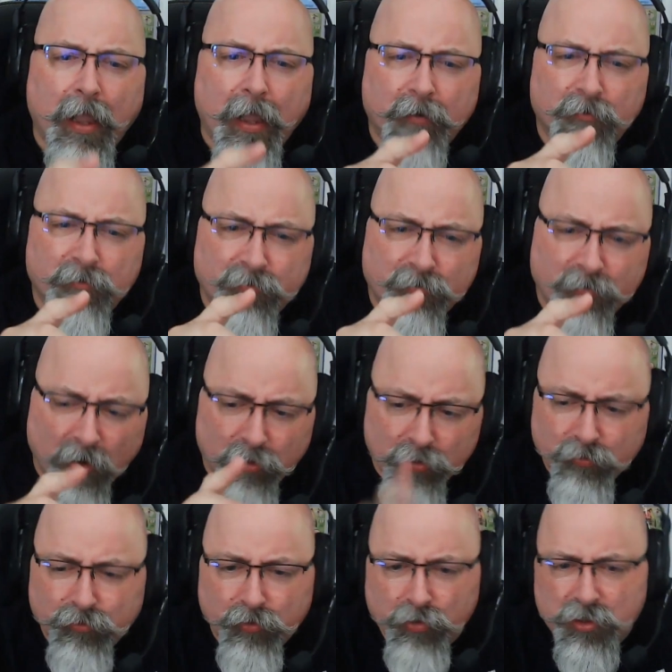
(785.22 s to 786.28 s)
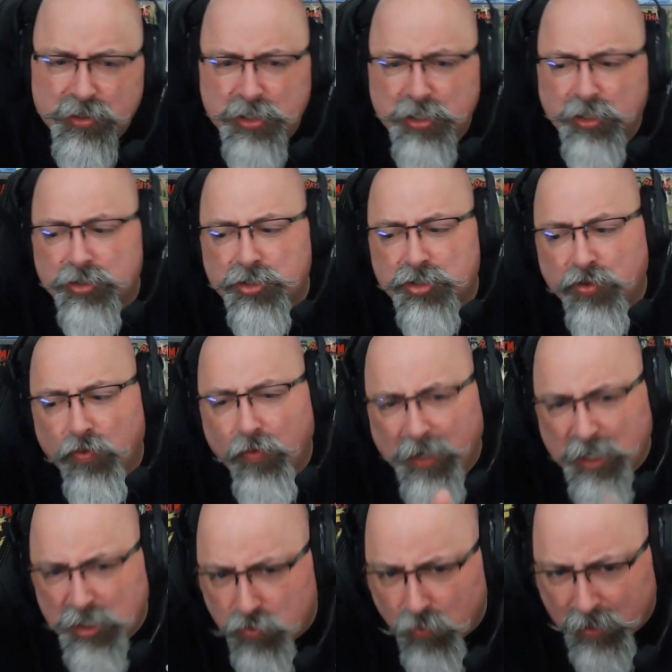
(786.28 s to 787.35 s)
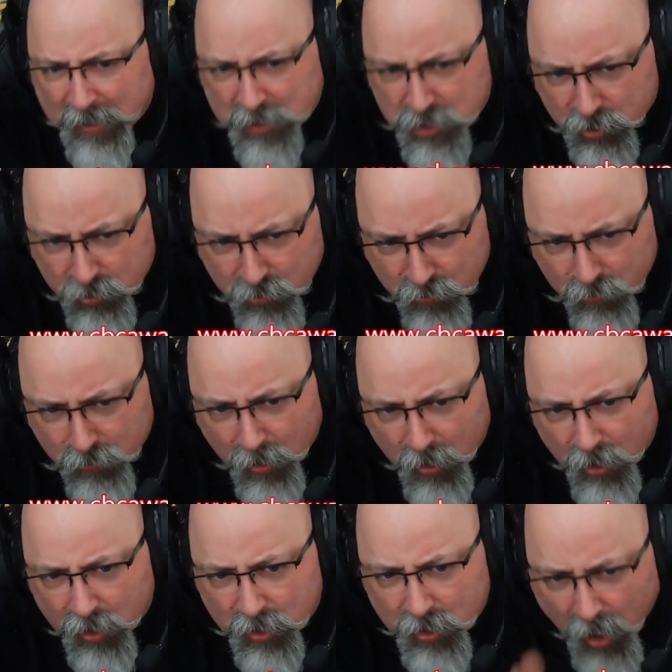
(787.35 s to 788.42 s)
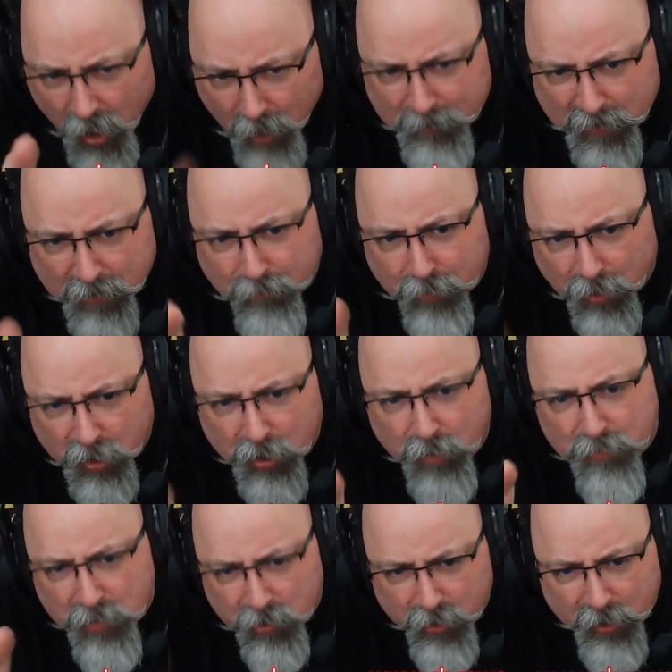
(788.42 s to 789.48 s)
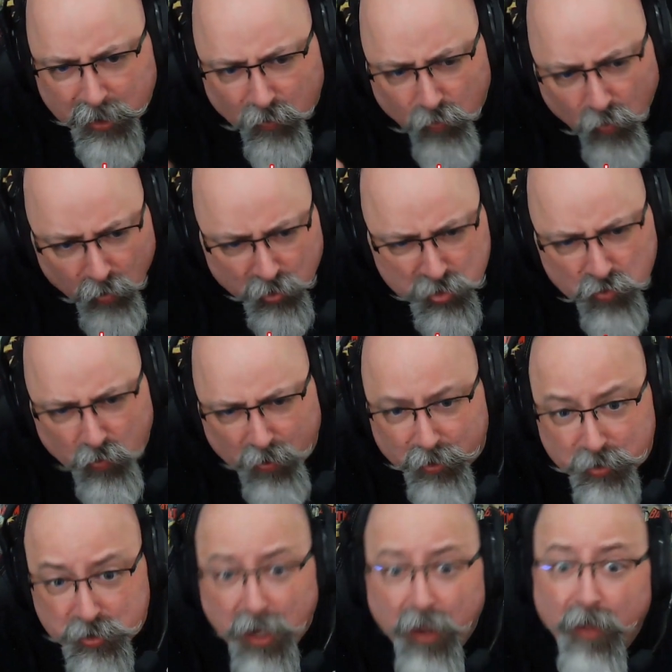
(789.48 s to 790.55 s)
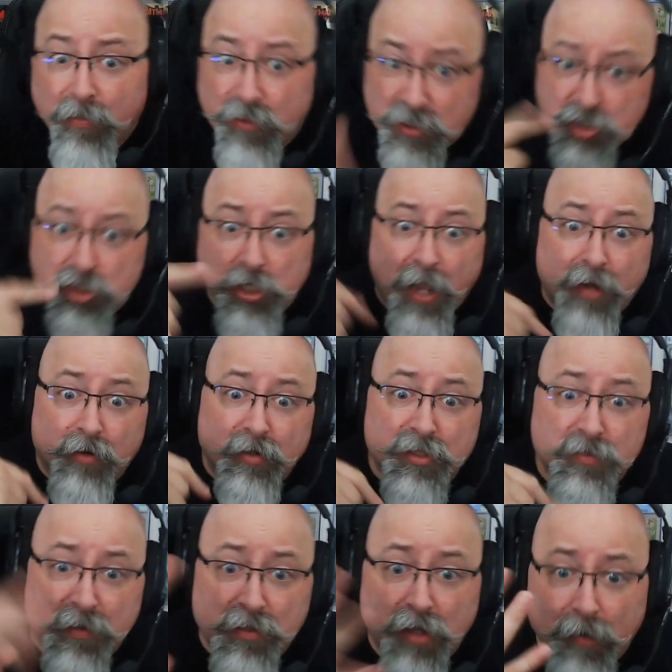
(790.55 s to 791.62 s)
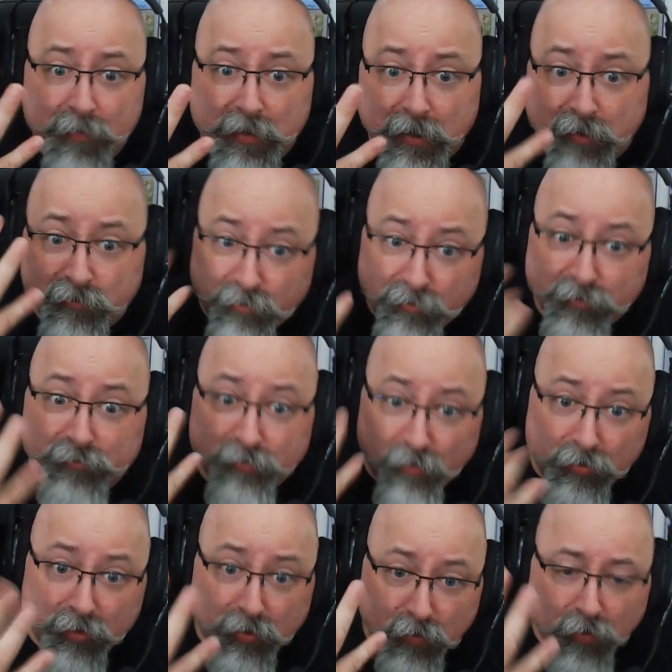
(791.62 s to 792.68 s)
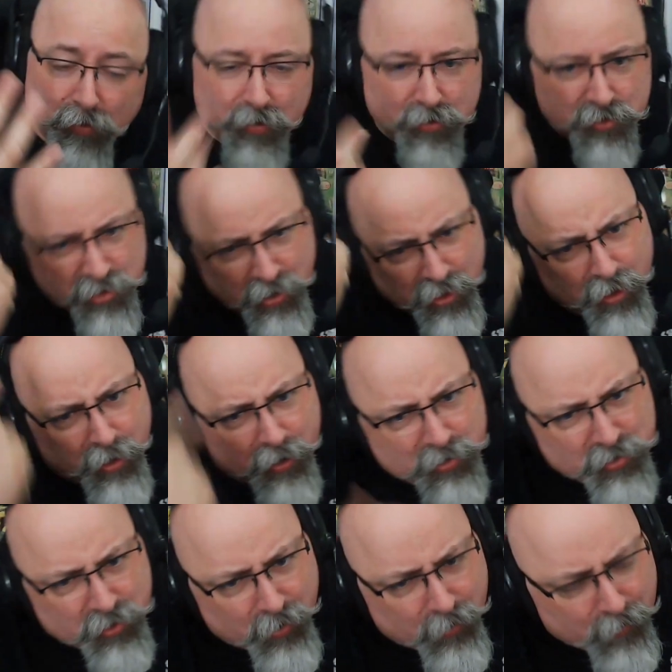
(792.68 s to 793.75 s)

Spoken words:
vote for this year's 2022 Comic Book Community Awards winners. This channel has been nominated for 4 awards, so